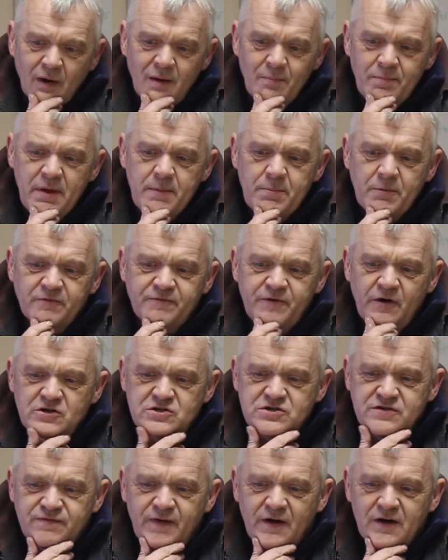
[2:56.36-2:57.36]
when people
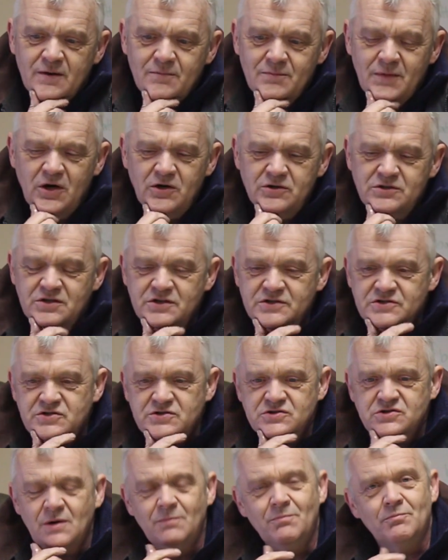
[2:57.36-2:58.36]
first developed motors,
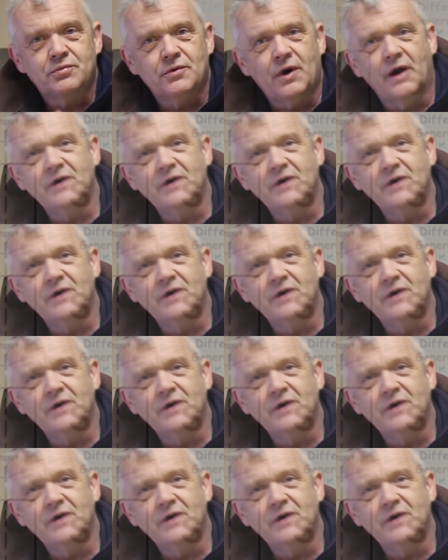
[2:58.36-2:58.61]
some